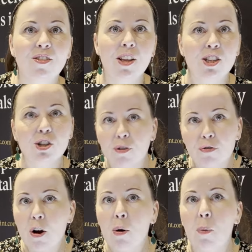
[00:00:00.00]
they're sort of
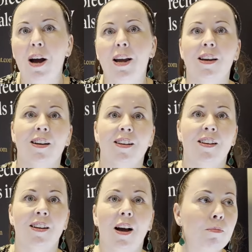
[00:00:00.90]
throwaway.
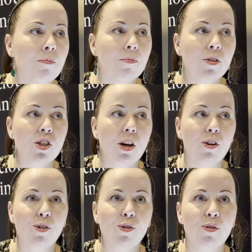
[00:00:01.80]

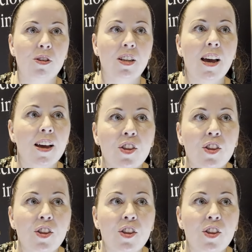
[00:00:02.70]
So yeah,